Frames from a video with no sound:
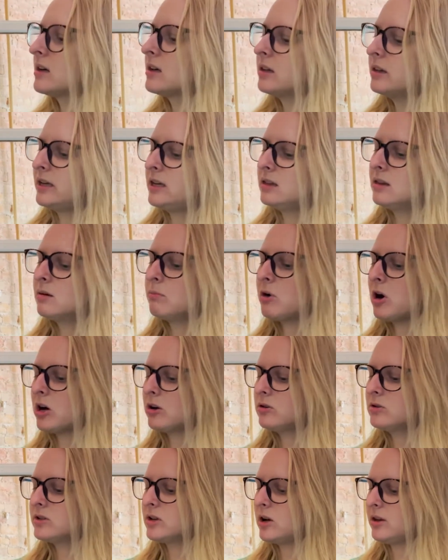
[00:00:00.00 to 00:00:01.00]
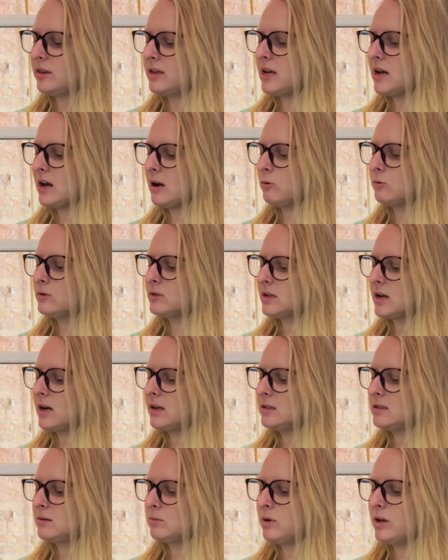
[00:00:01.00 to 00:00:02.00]
clean the bottles on the
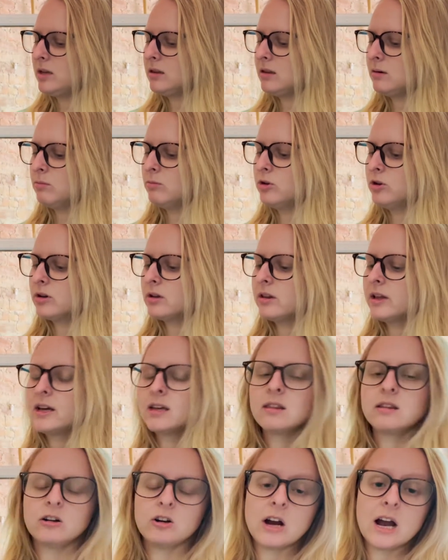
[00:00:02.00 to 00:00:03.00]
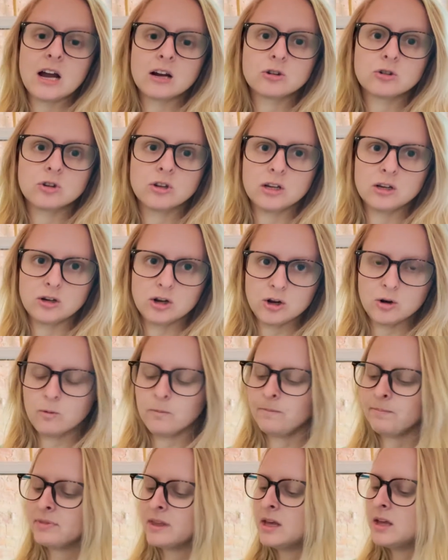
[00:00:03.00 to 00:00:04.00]
outside to make them look like they're actually new.
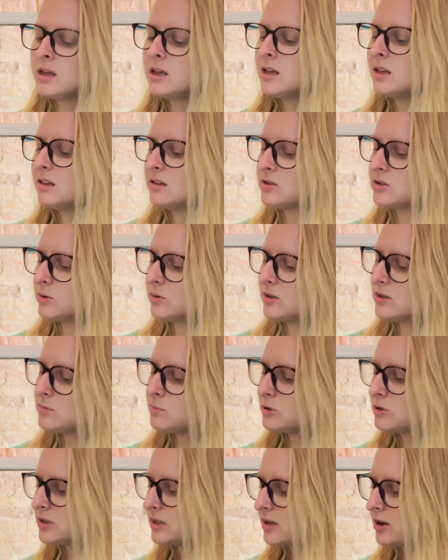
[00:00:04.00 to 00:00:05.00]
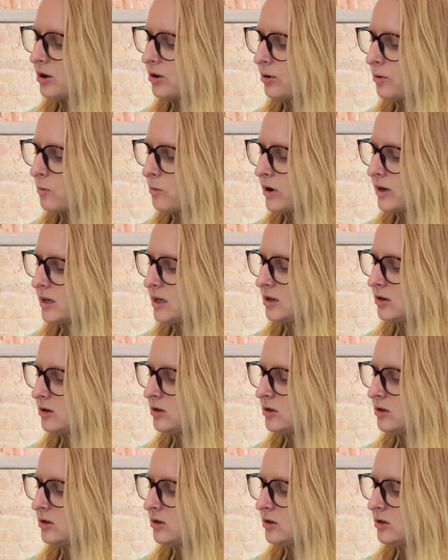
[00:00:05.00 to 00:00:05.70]
So this particular one here